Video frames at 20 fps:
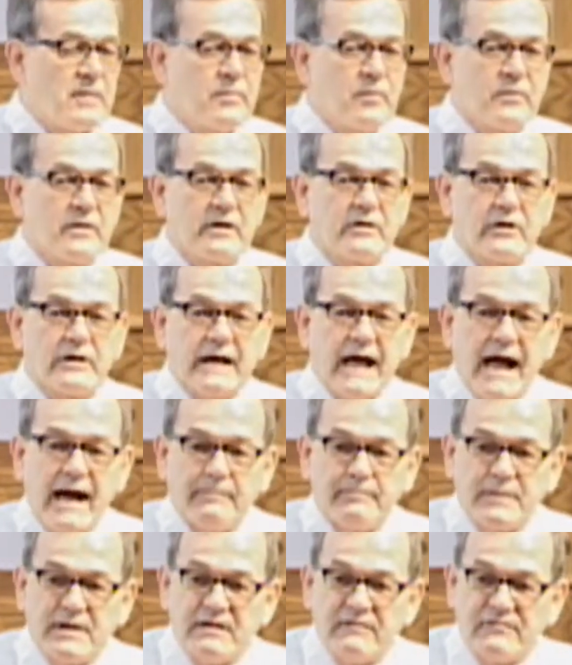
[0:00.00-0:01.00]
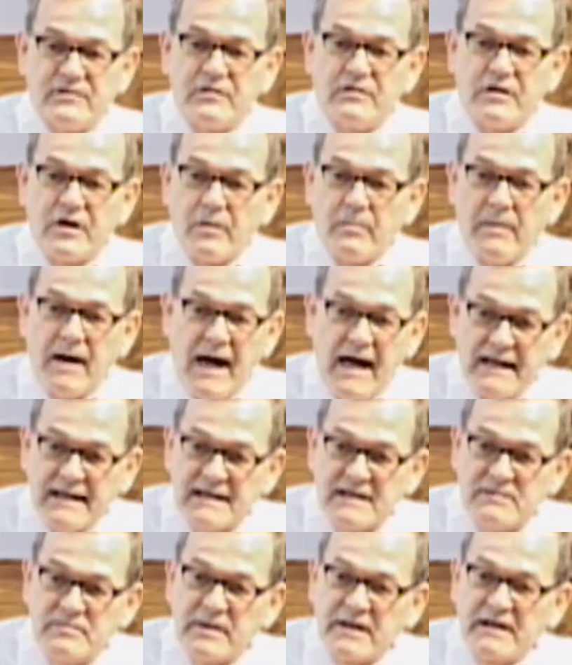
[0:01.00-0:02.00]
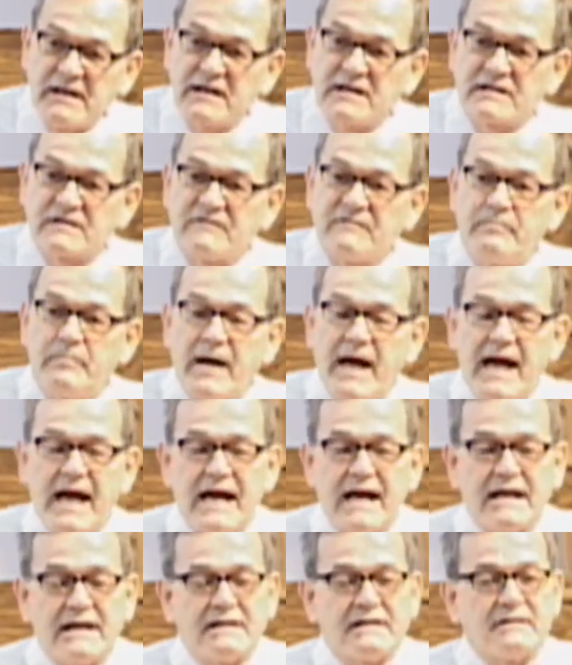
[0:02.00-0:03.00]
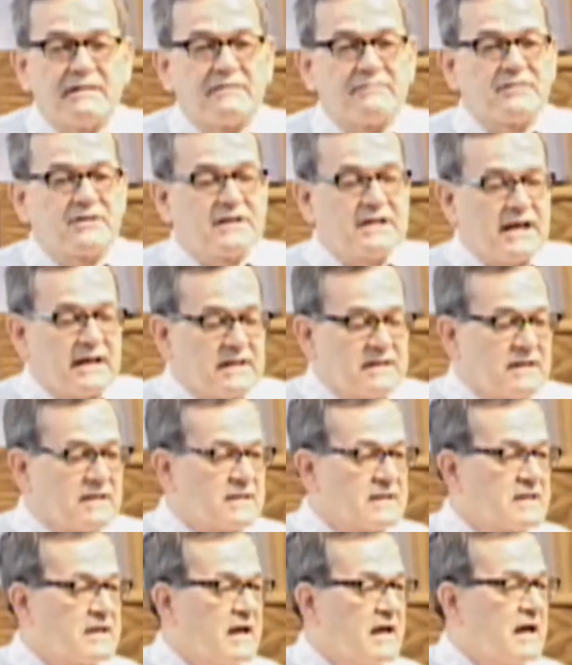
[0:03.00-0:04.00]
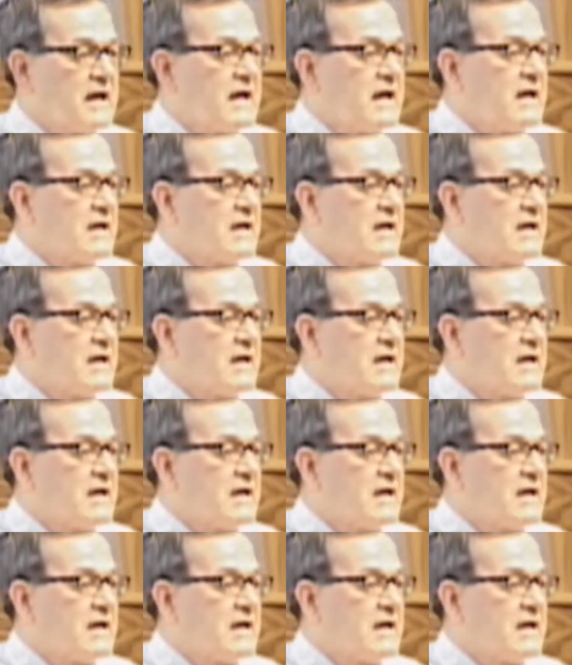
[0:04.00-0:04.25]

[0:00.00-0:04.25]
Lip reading: People that are captive to their bodies because of pain, of sickness,